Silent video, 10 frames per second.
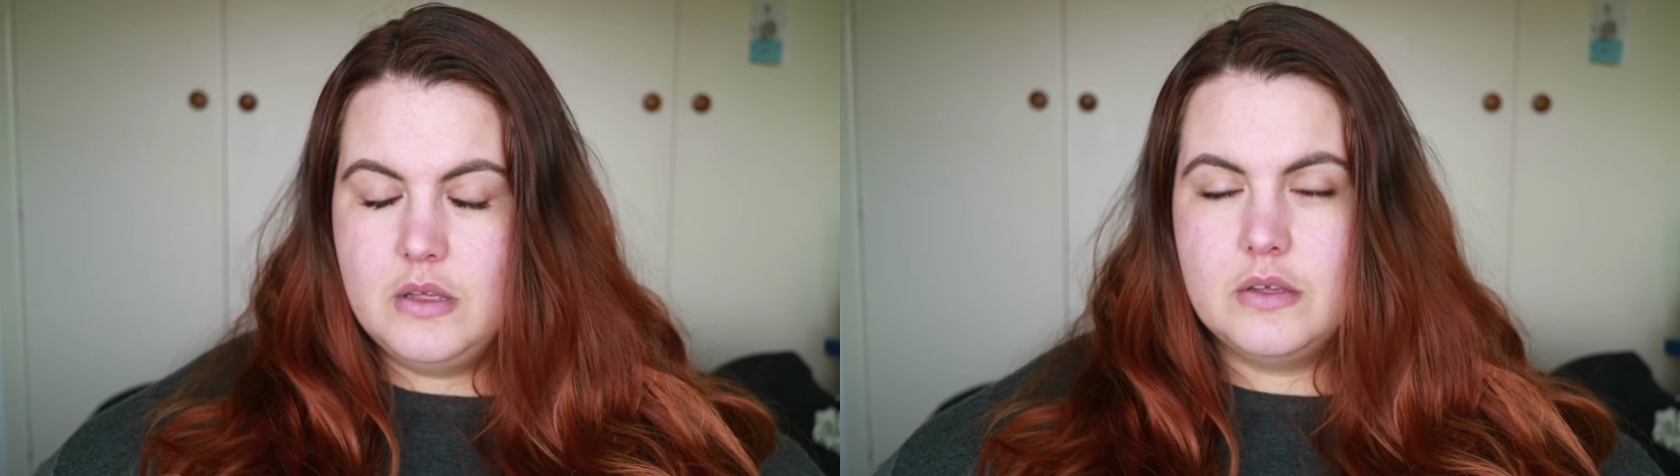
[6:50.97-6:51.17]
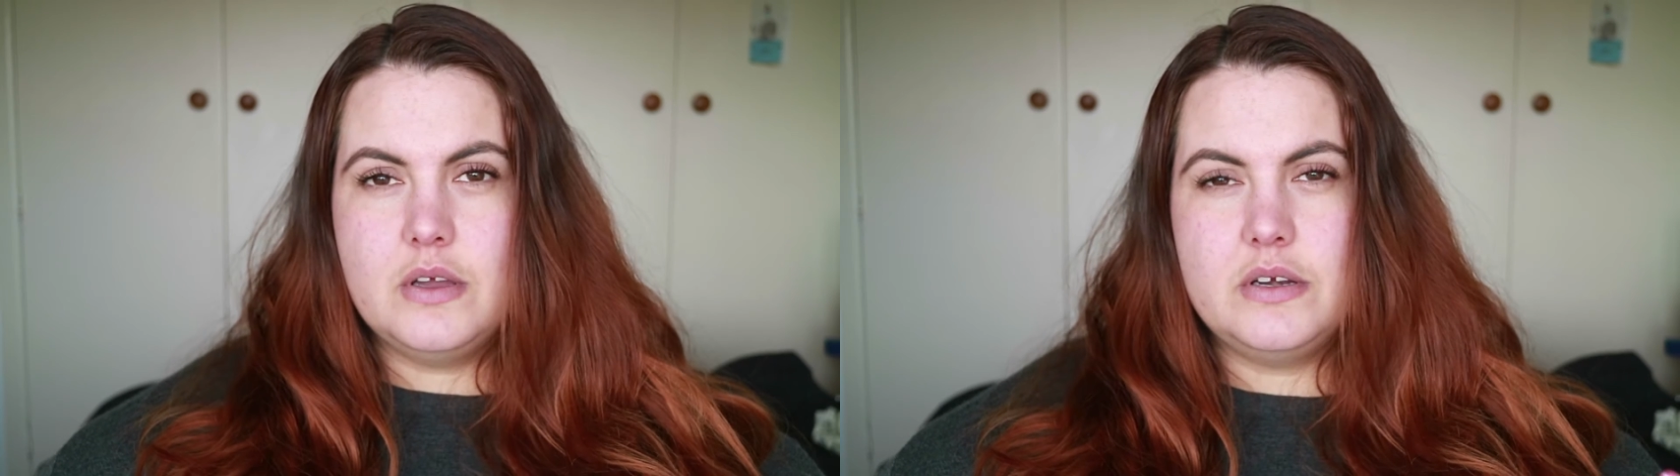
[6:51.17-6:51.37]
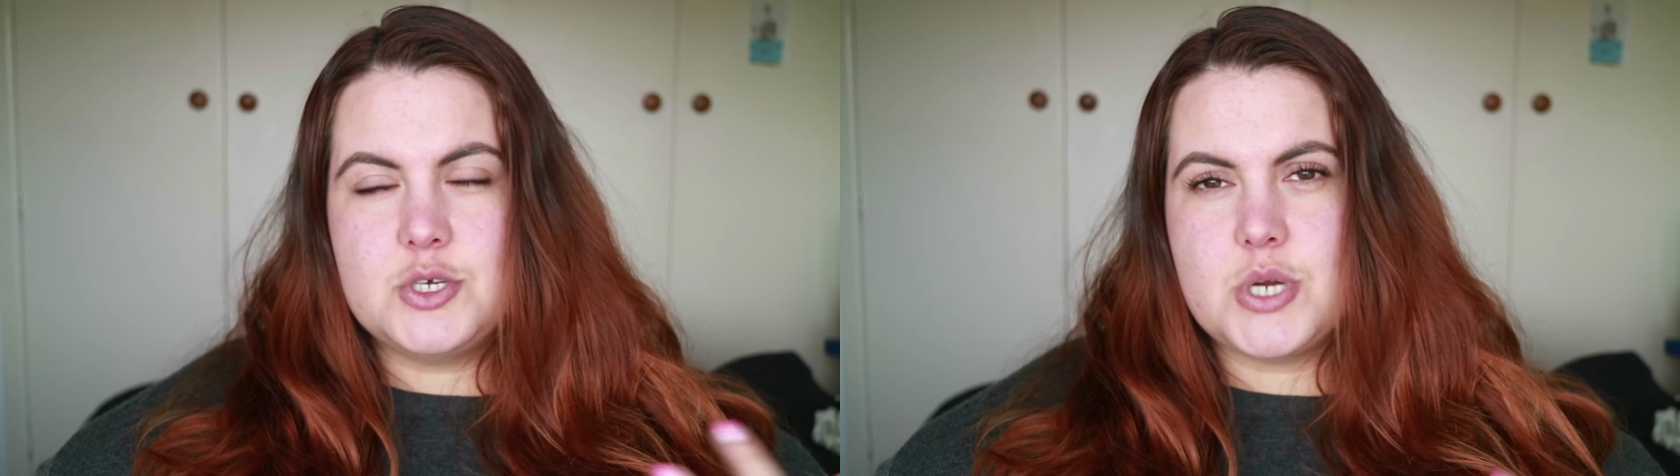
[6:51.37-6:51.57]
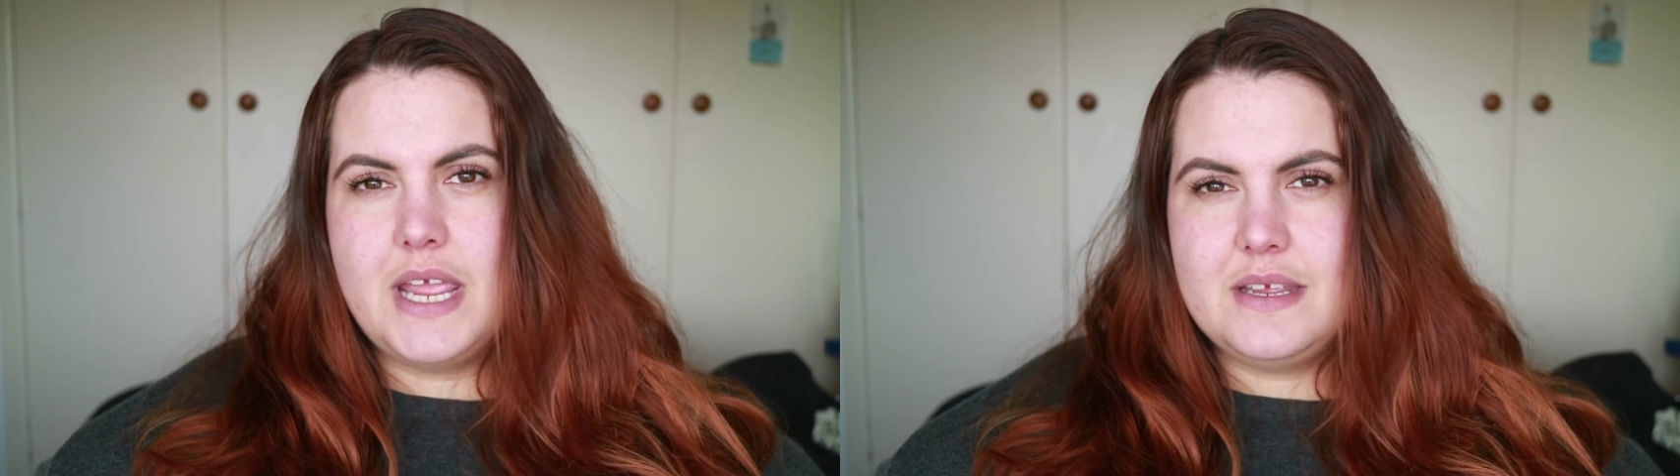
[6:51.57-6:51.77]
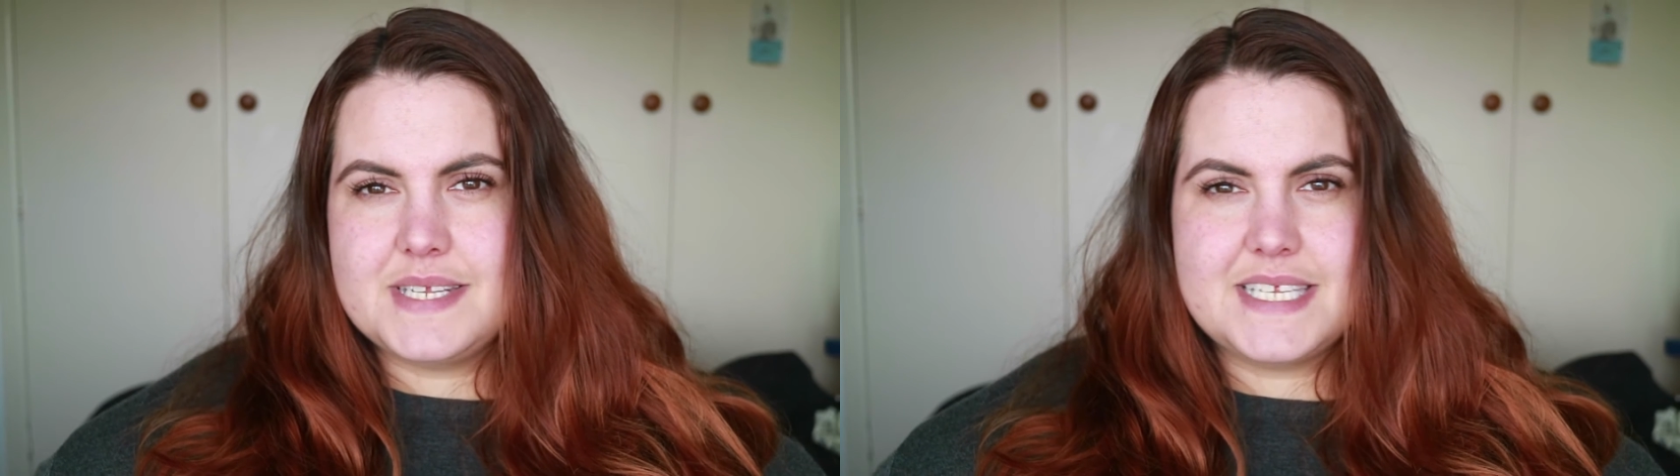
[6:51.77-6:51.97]
going to dry
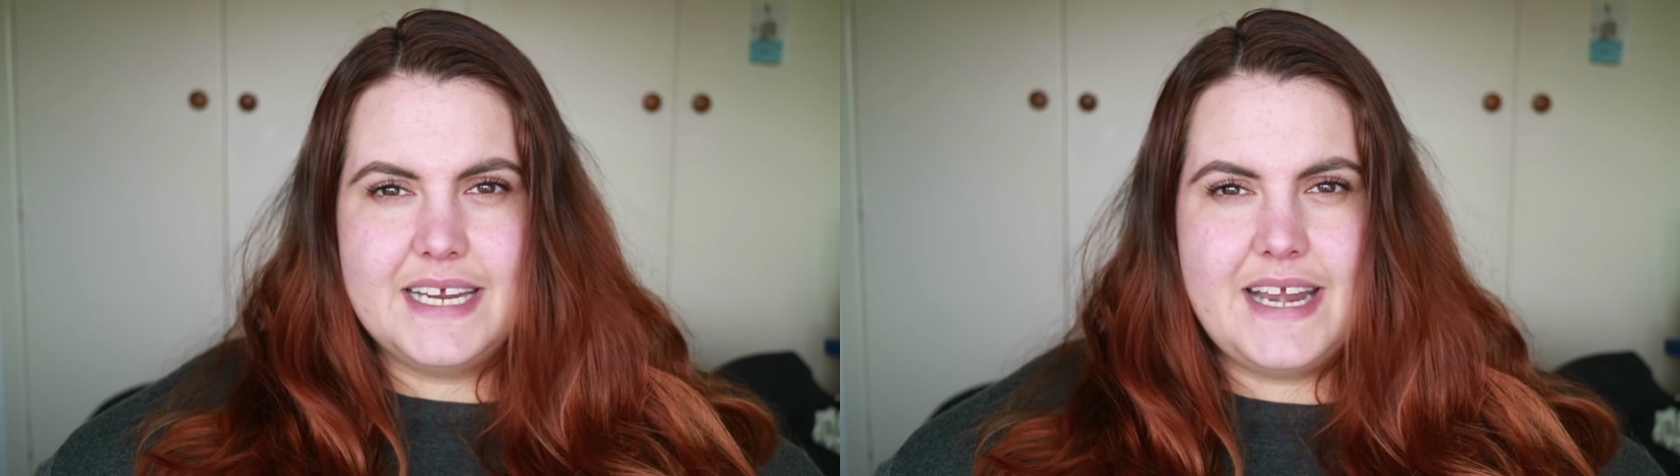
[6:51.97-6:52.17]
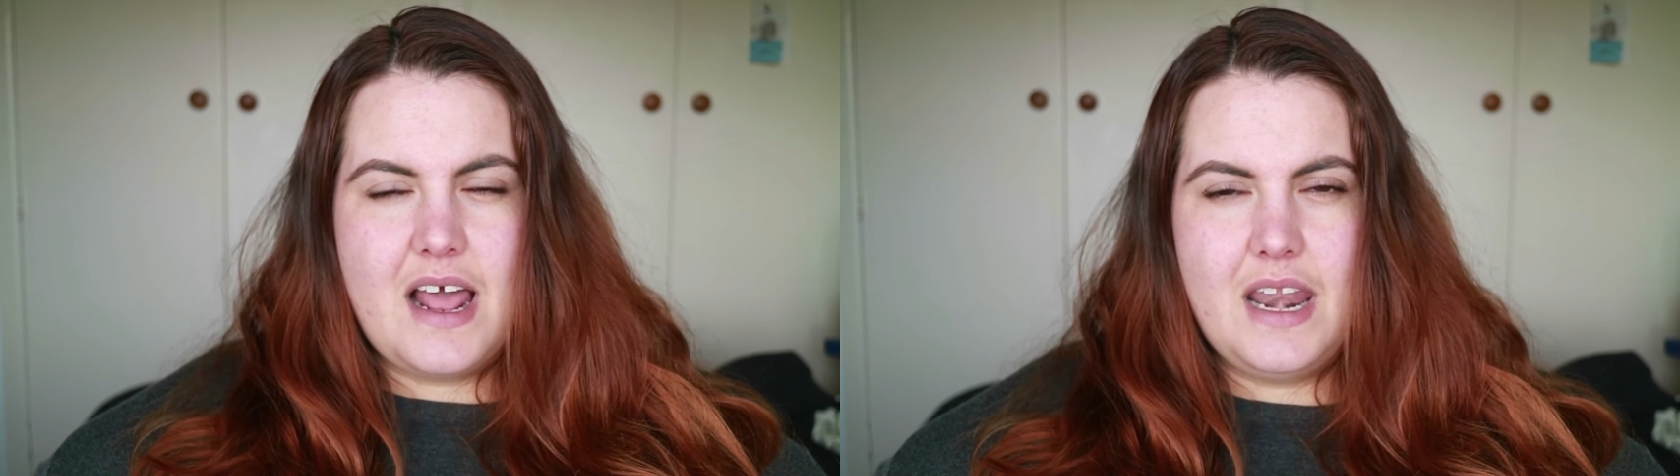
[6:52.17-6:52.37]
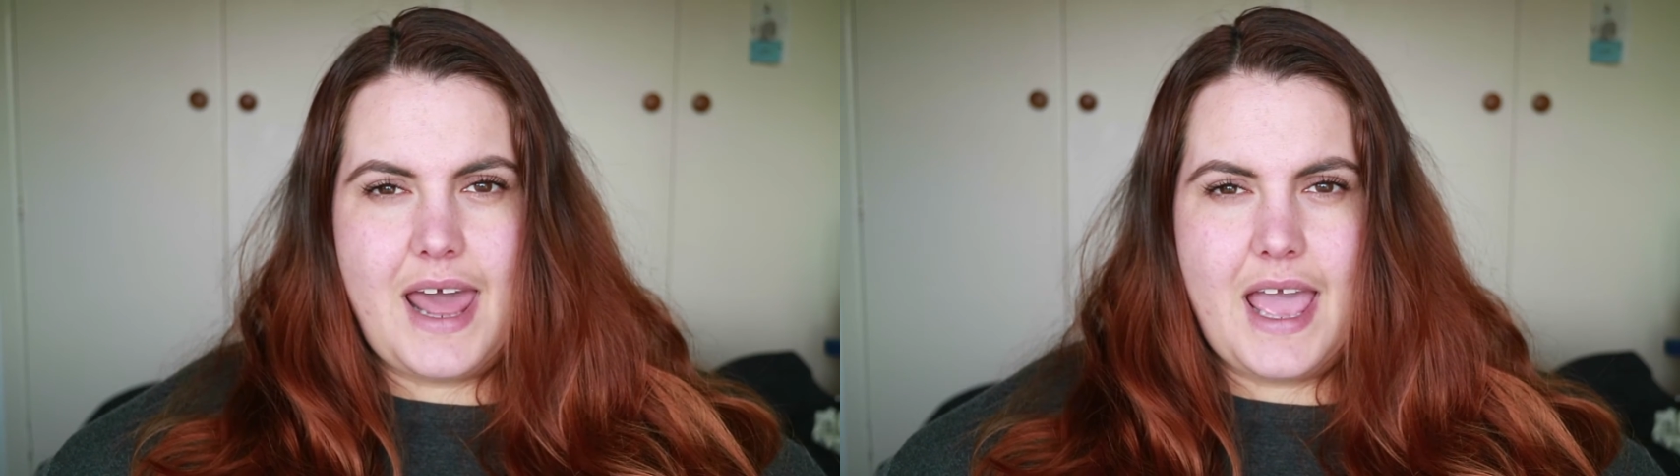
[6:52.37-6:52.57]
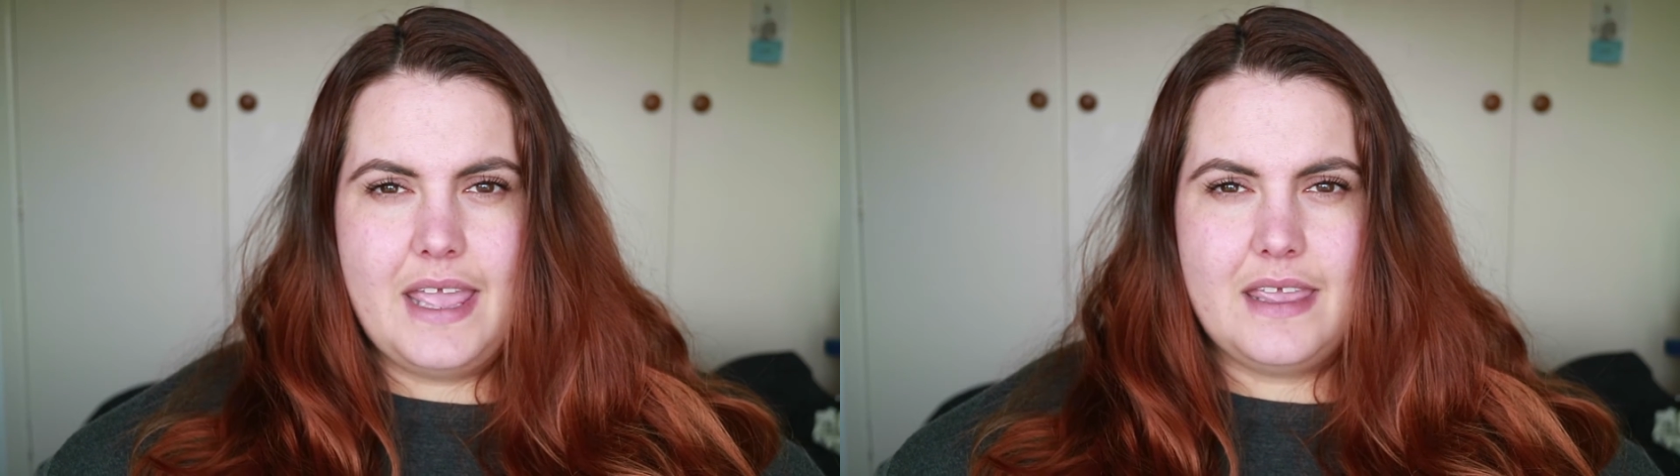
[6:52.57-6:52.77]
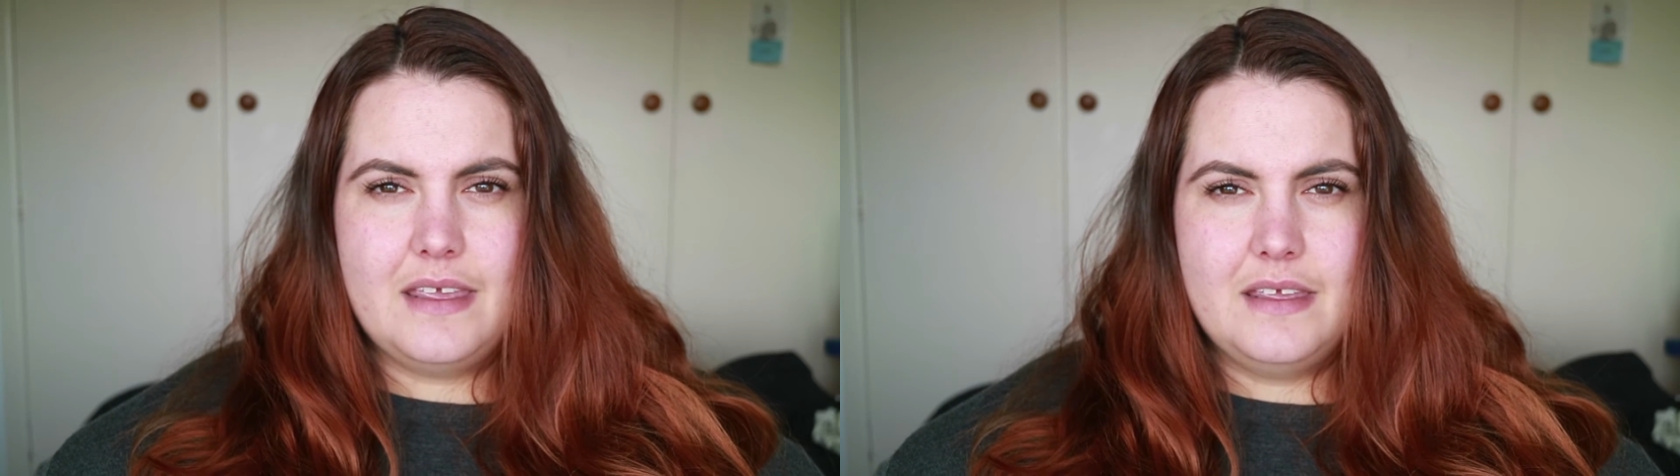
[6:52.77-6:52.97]
your skin out
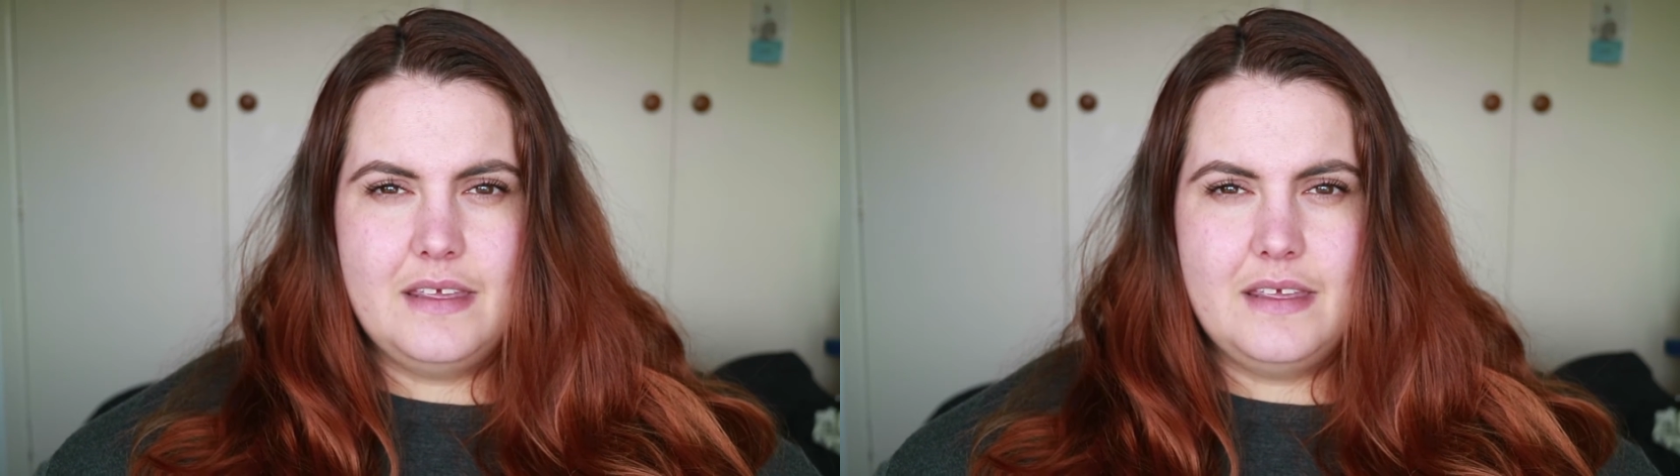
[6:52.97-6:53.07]
like